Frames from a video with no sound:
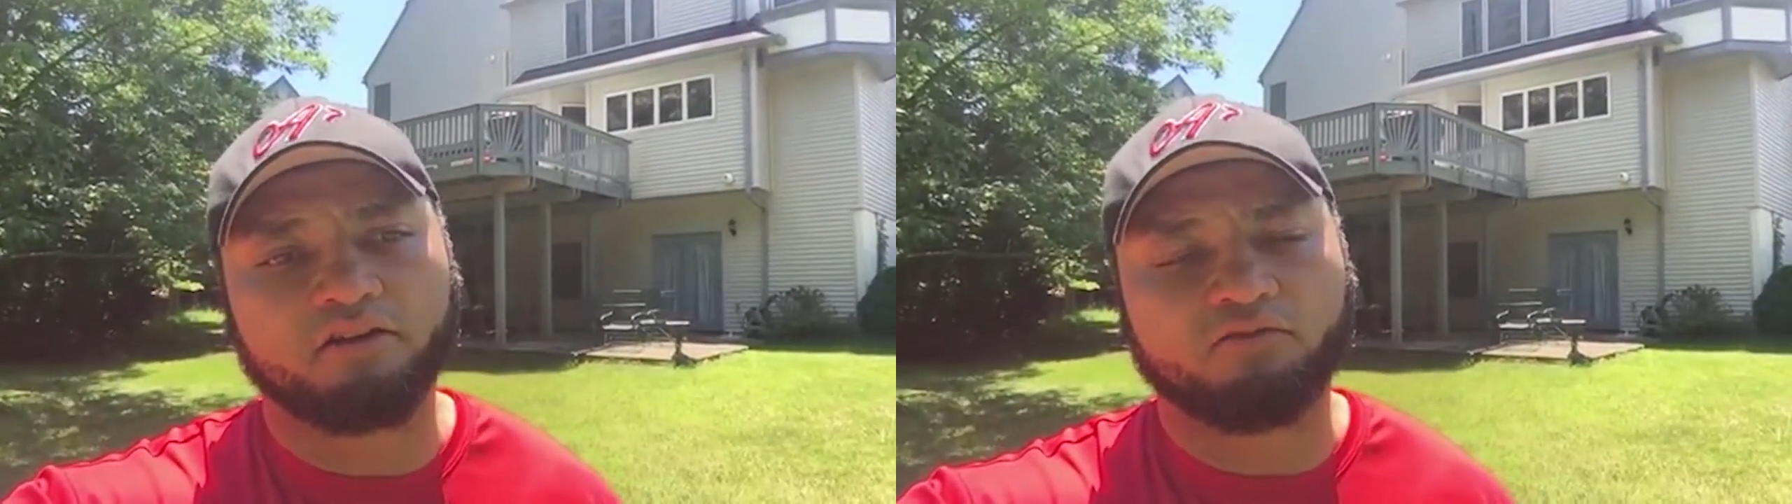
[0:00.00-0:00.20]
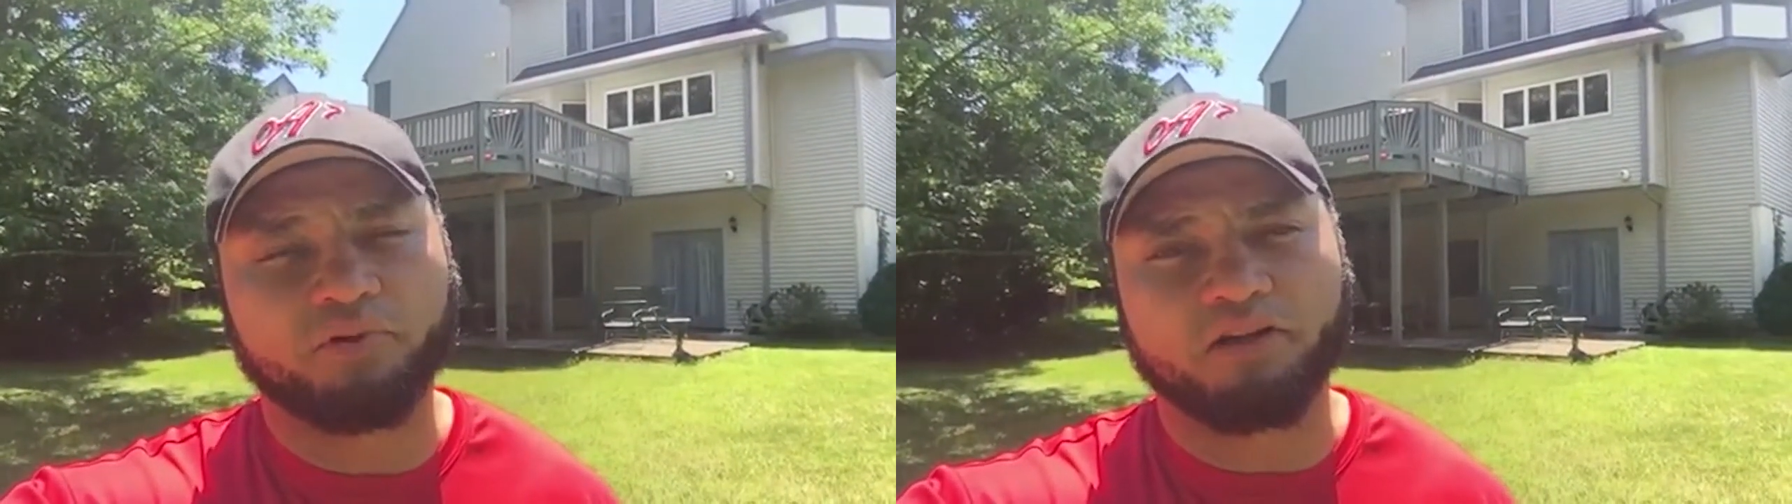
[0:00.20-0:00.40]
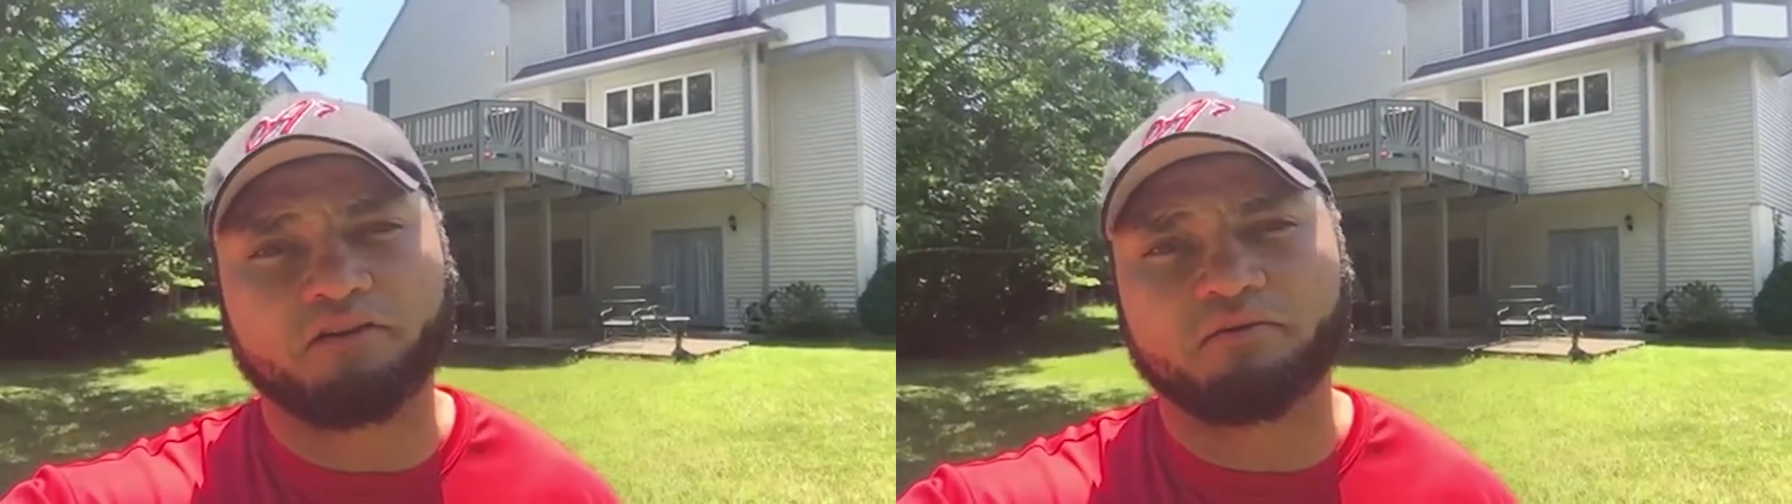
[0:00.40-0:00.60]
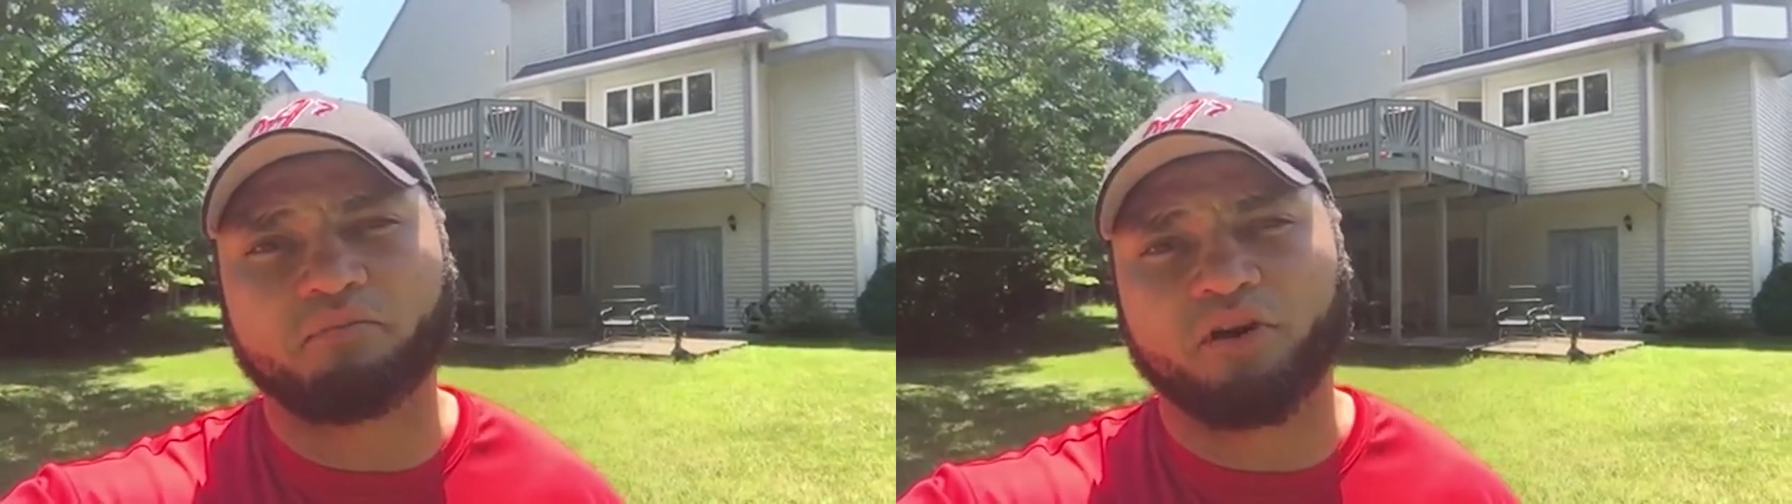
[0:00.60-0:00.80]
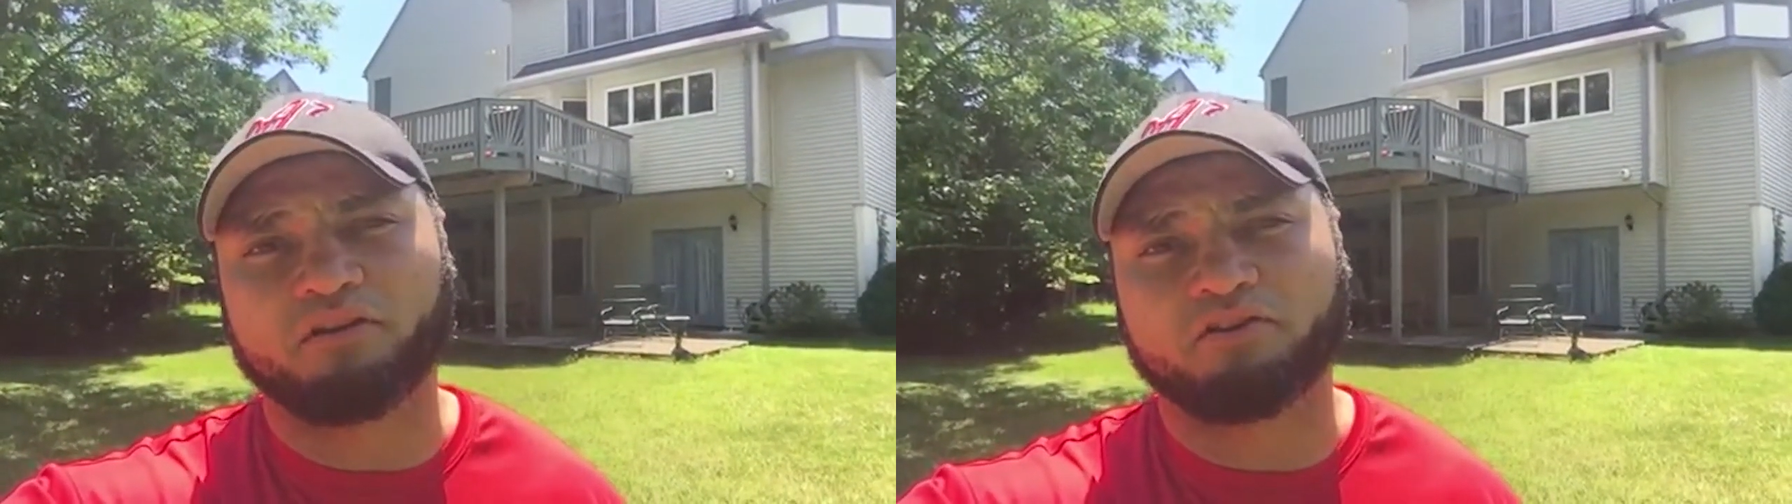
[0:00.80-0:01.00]
you've been a
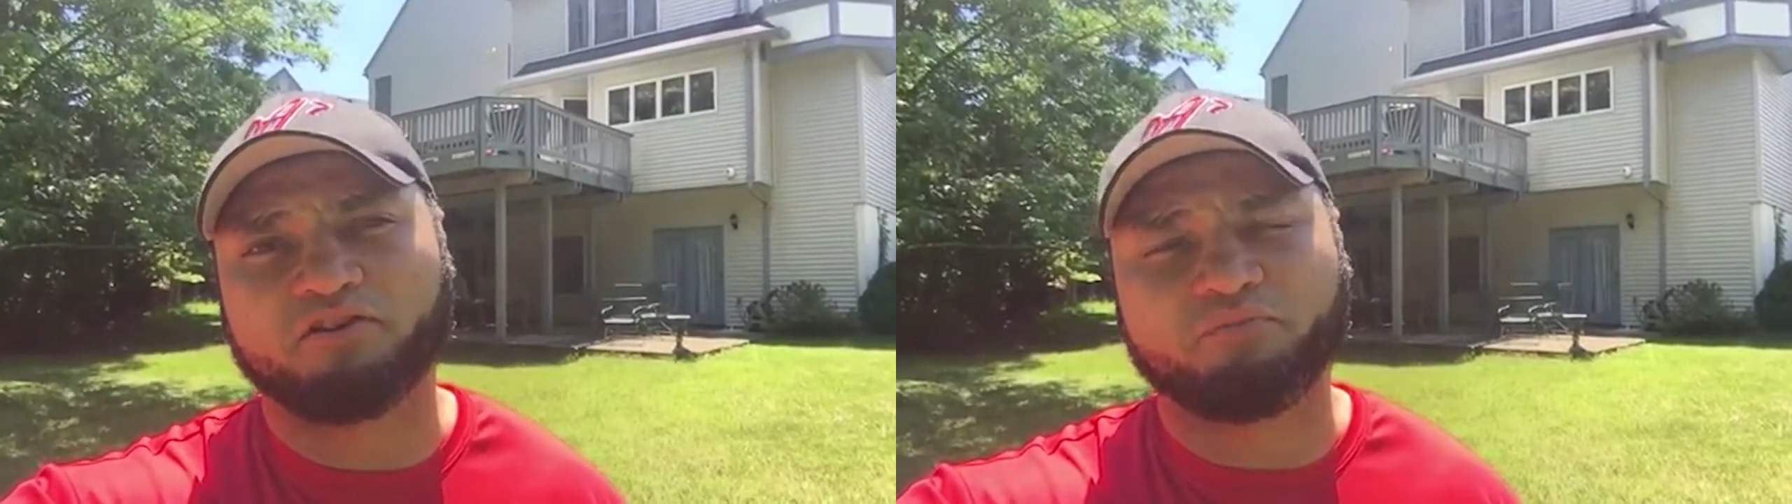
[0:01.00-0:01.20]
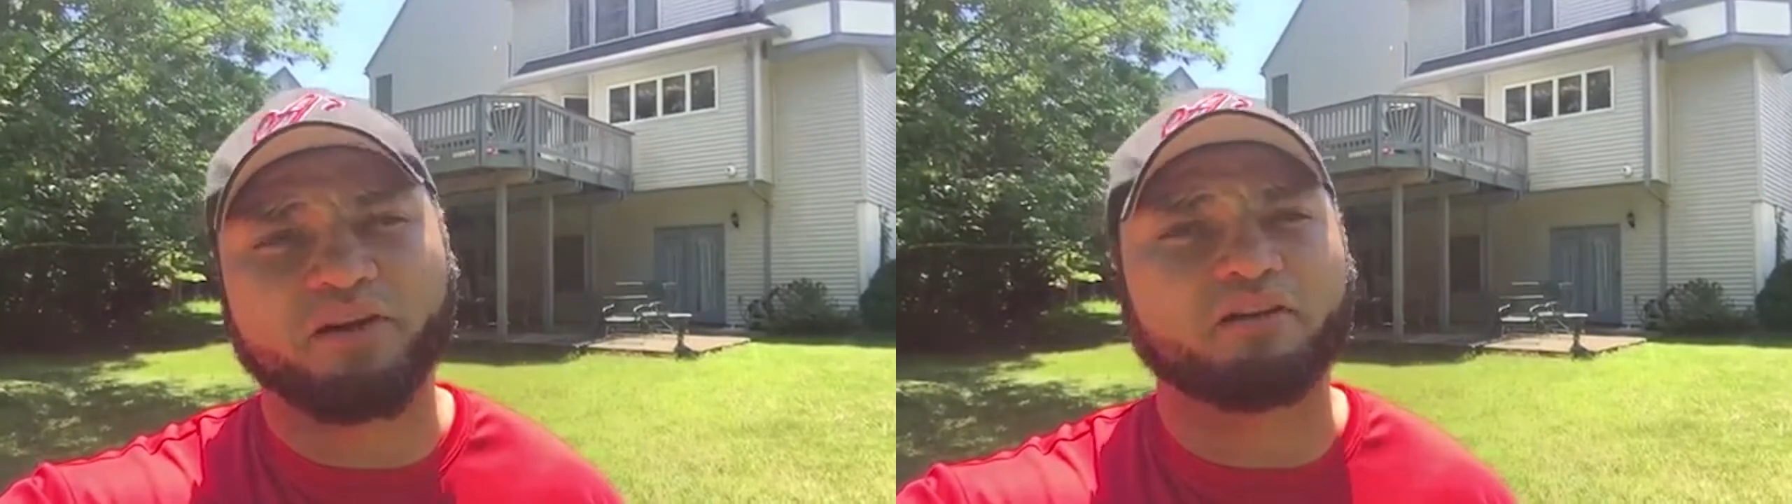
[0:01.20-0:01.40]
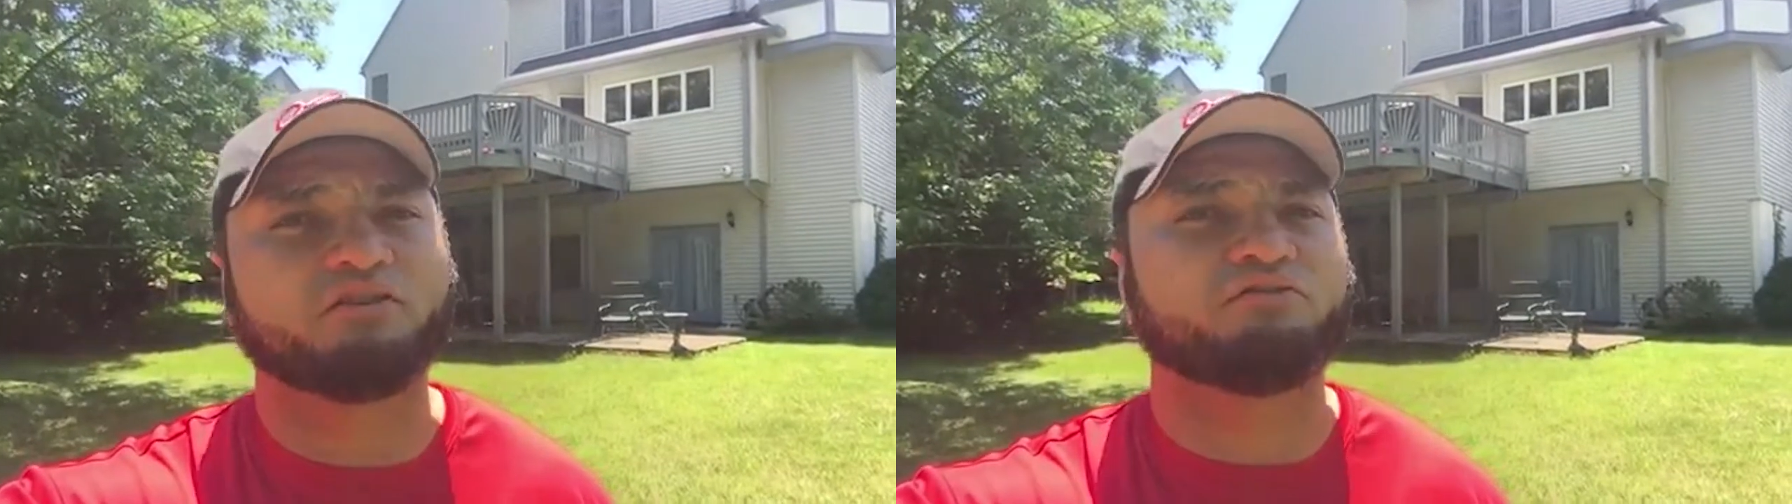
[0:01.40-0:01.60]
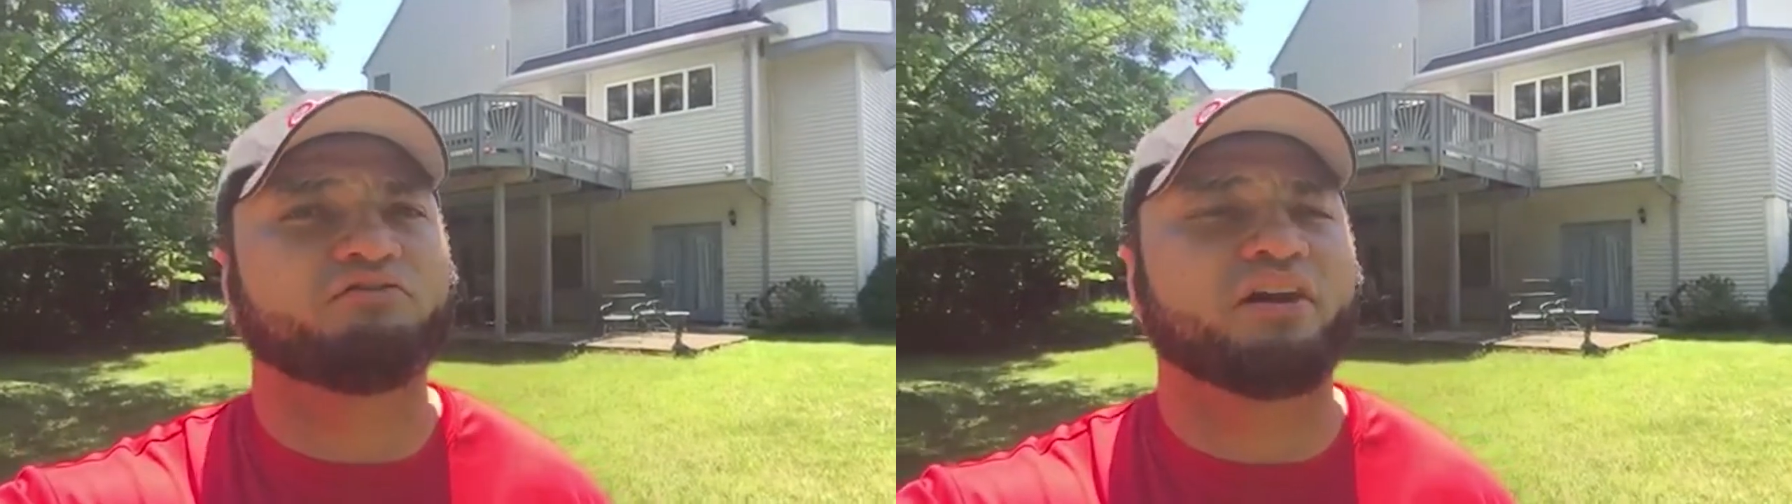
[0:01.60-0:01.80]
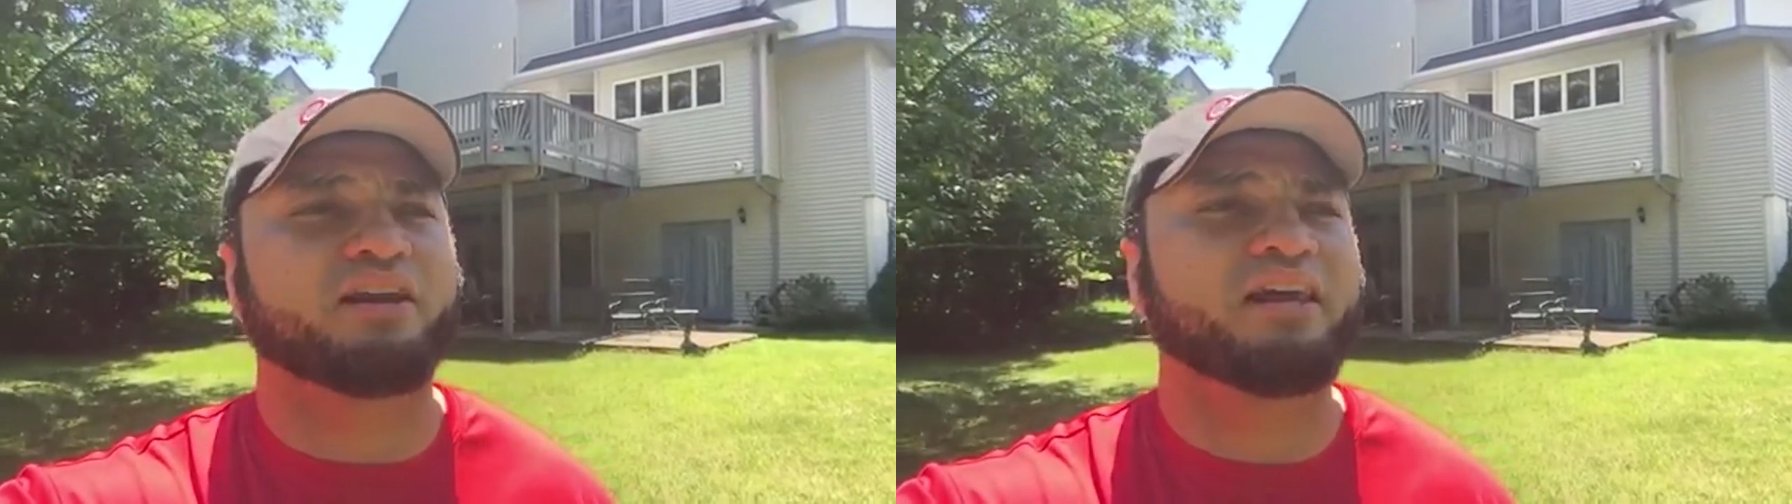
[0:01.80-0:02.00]
good brother, and you've been a good
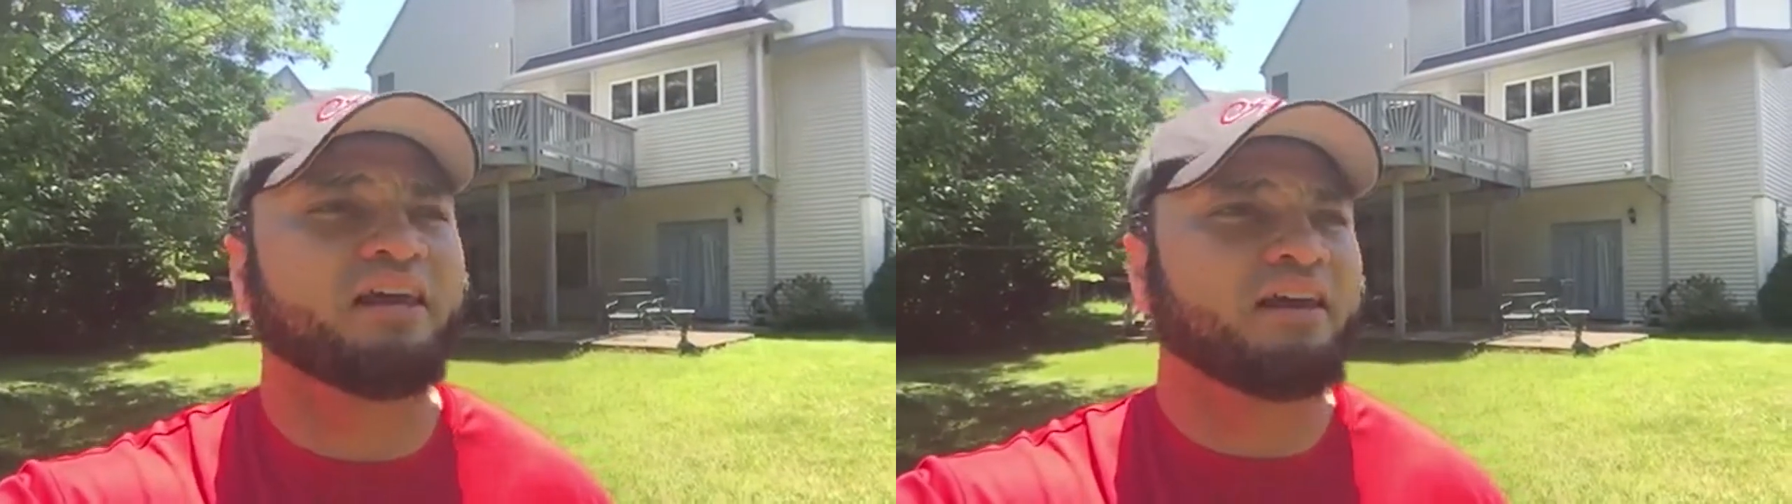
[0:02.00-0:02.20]
friend.